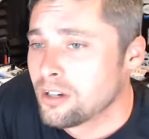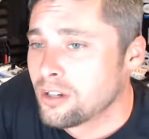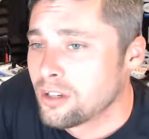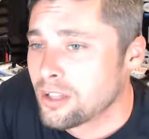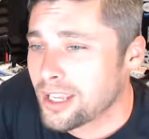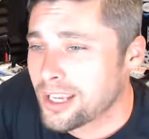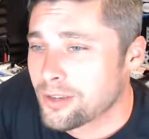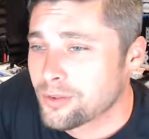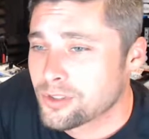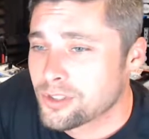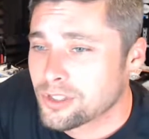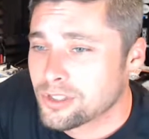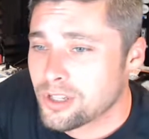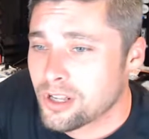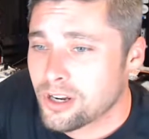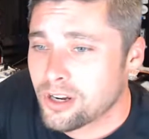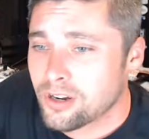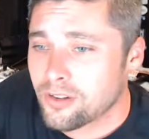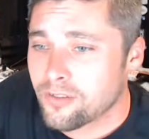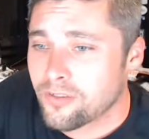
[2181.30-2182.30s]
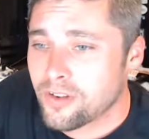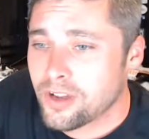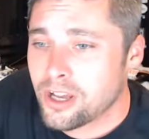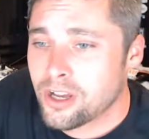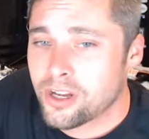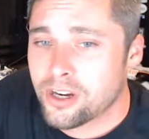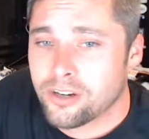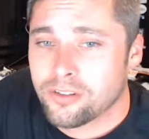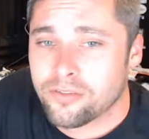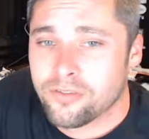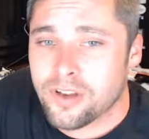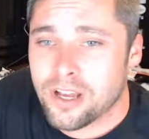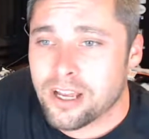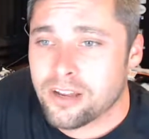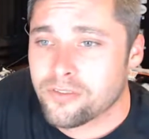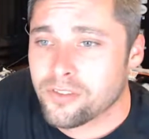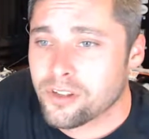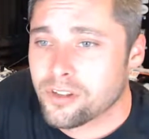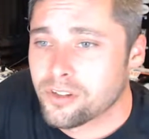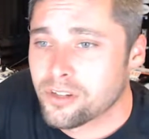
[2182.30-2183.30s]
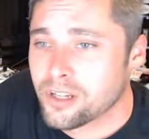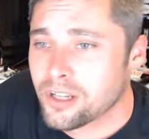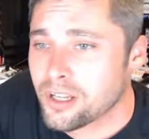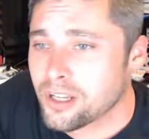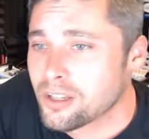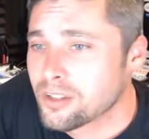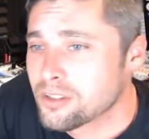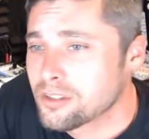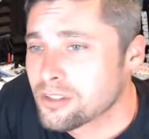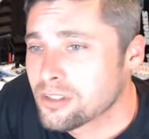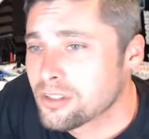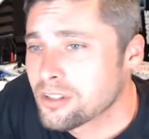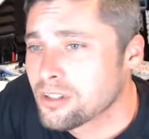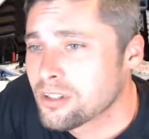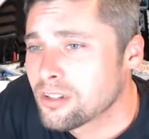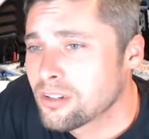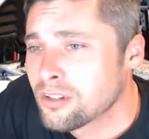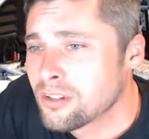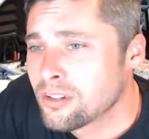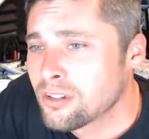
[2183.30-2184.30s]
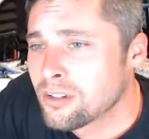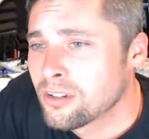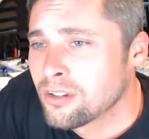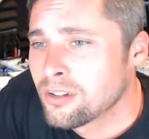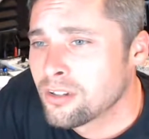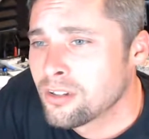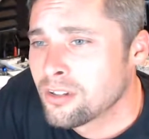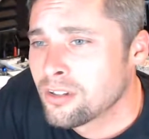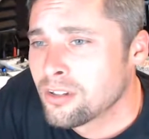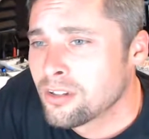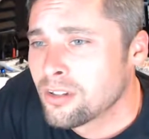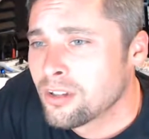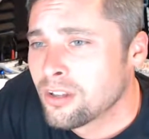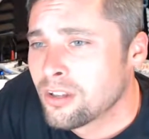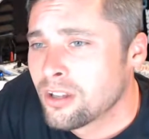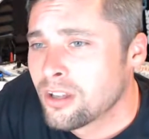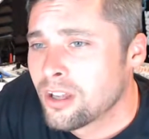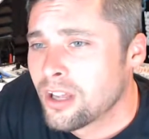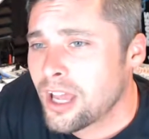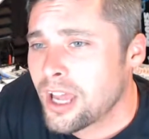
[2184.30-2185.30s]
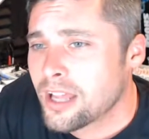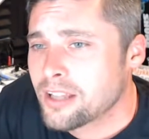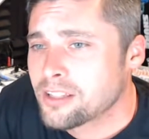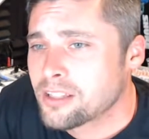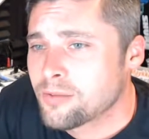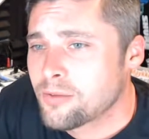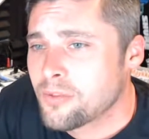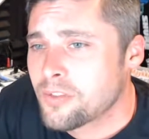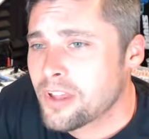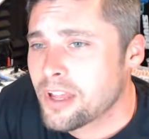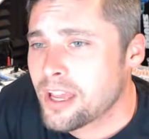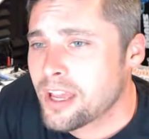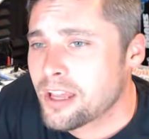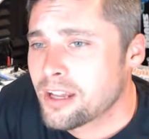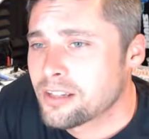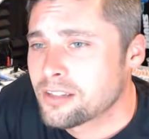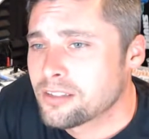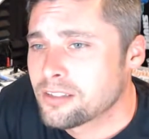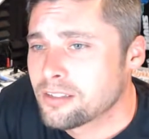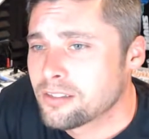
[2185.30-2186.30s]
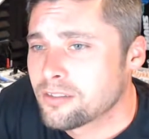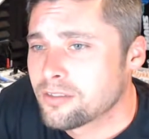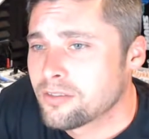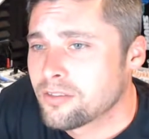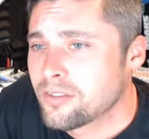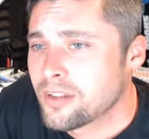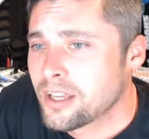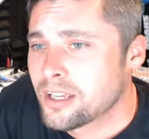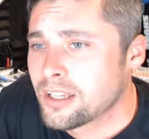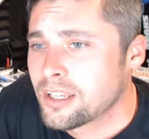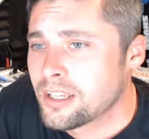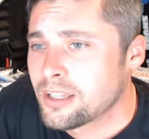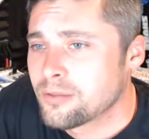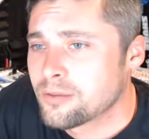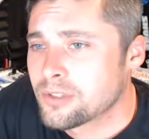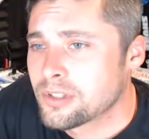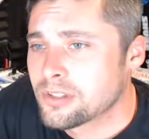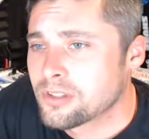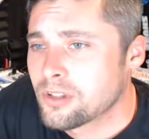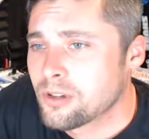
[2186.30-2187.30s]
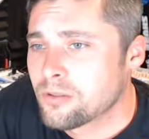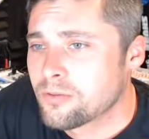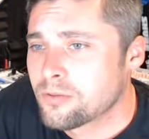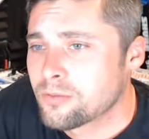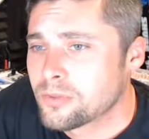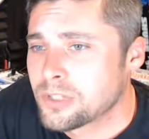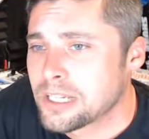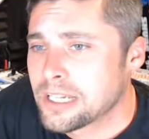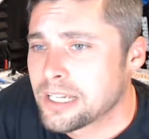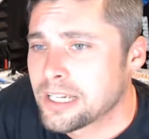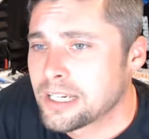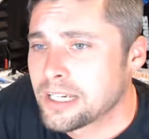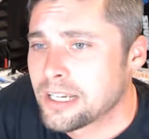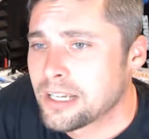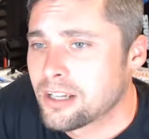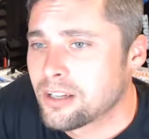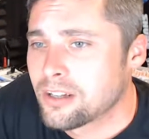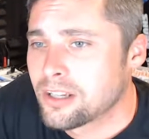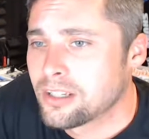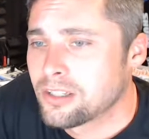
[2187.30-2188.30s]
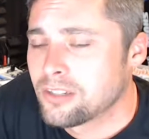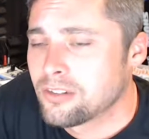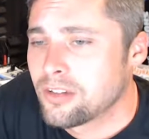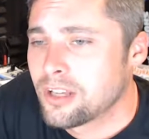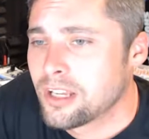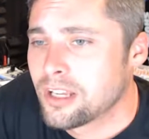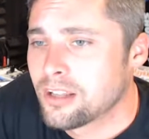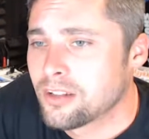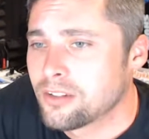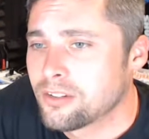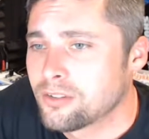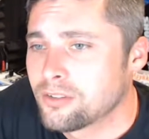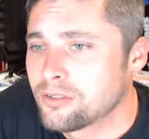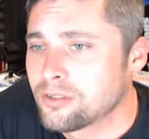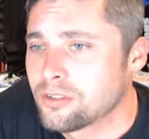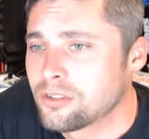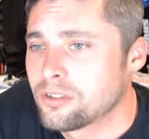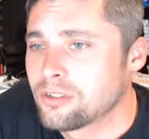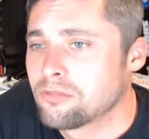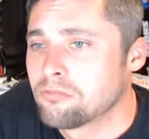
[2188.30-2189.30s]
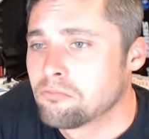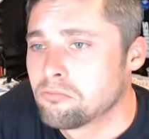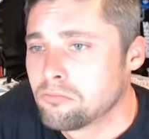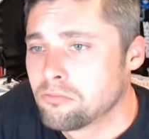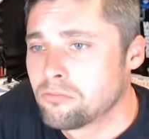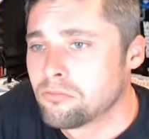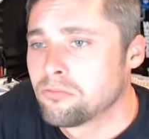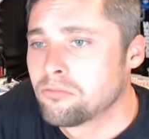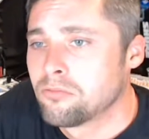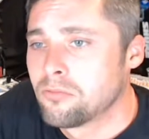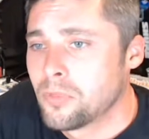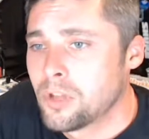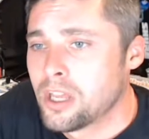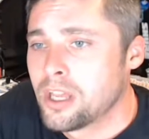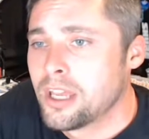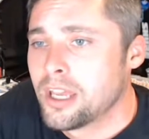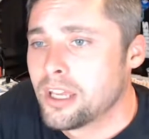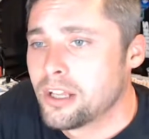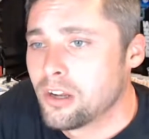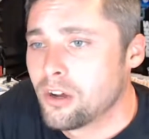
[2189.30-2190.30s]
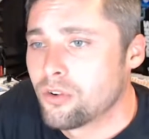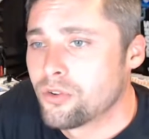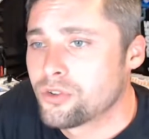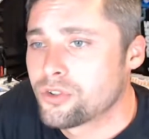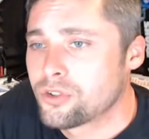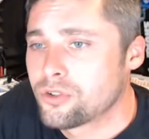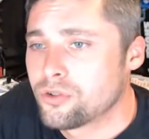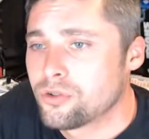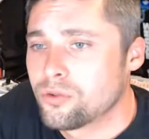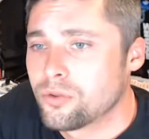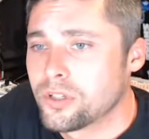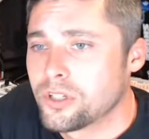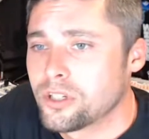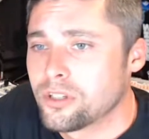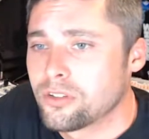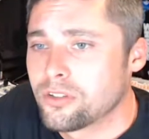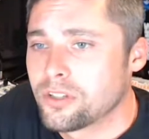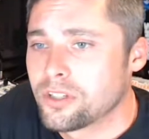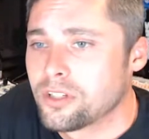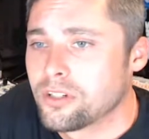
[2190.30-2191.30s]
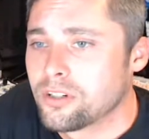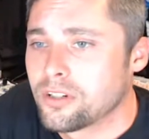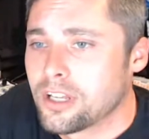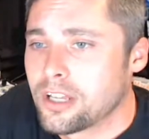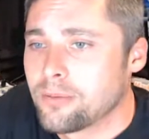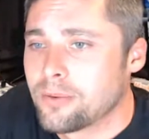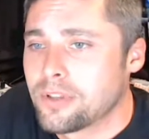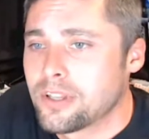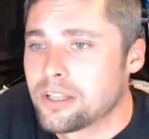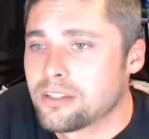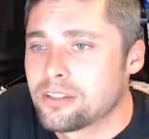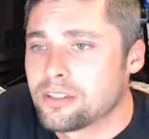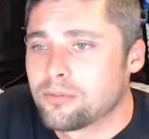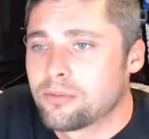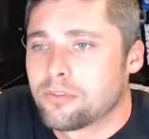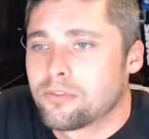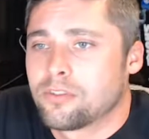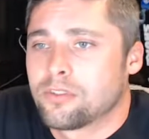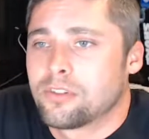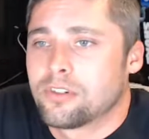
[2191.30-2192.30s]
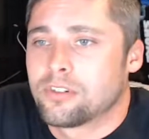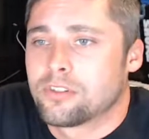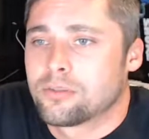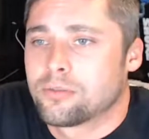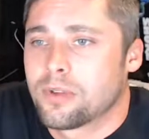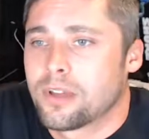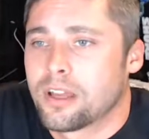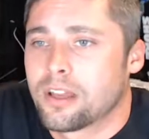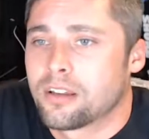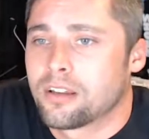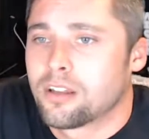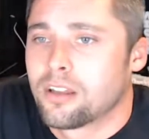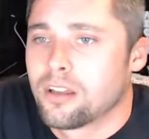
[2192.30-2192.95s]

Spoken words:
Like it was just 105 the other day. Let's see. Add some of that additive that keeps the soap from dying out, and you can't lose. An old school window cleaner gave me that tip a few years back.